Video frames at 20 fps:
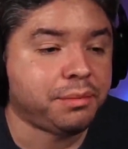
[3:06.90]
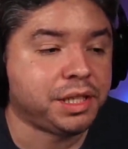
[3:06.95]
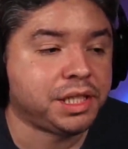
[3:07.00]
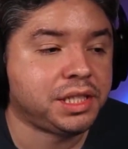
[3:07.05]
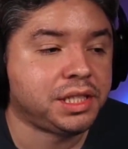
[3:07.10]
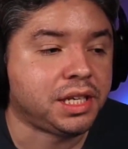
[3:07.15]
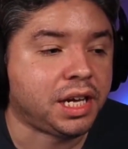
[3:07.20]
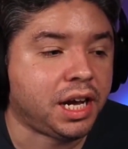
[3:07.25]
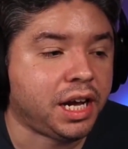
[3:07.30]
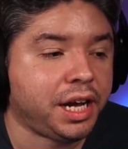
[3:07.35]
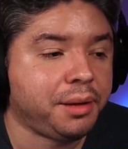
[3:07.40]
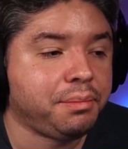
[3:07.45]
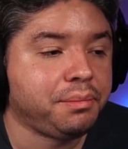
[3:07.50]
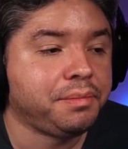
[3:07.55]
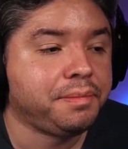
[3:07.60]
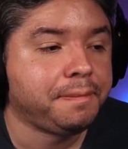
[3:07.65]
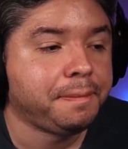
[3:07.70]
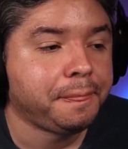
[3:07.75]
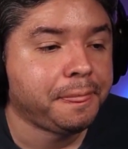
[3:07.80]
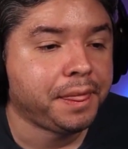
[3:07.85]
this time?
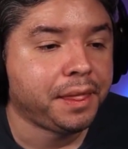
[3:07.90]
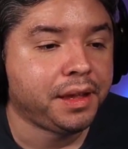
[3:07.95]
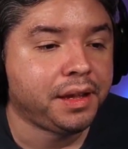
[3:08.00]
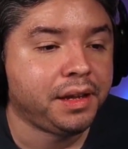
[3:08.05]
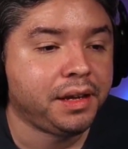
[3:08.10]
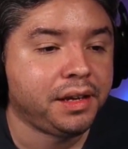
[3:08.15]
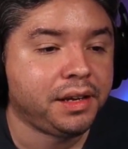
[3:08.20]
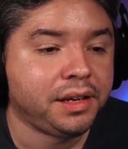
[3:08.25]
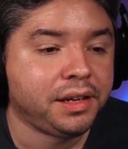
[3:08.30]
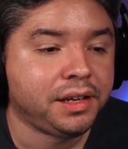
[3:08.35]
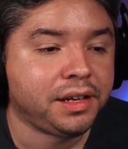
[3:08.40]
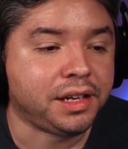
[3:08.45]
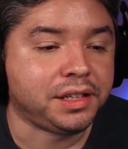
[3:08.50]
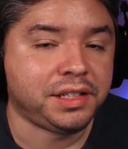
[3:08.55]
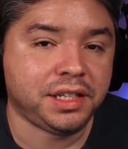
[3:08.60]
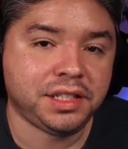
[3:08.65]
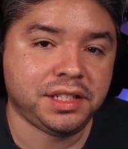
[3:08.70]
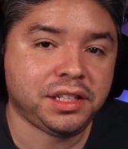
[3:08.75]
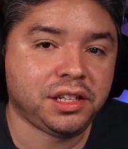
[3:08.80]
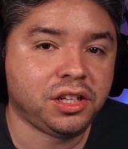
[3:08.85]
Because
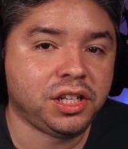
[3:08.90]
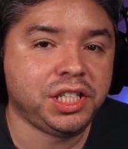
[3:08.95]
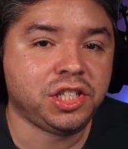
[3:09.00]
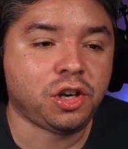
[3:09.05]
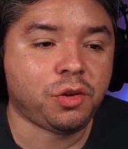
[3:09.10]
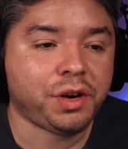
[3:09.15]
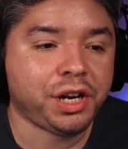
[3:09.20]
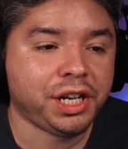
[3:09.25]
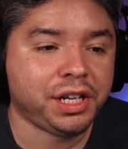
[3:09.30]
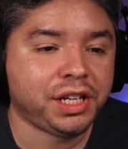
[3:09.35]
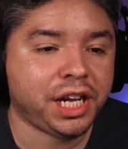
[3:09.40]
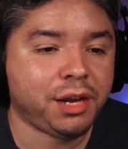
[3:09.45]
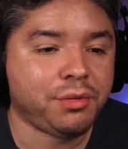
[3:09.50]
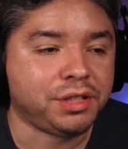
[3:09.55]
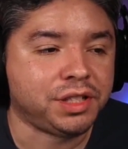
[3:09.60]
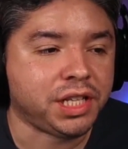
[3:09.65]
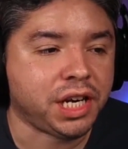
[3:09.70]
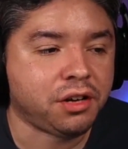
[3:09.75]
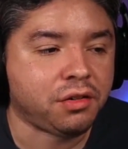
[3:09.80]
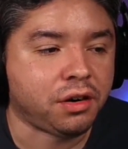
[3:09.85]
he's already in the game with
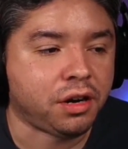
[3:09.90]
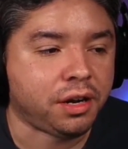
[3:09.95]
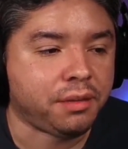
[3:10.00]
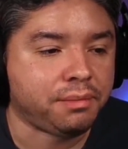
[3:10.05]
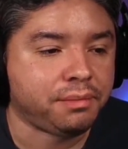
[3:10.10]
Zekrom.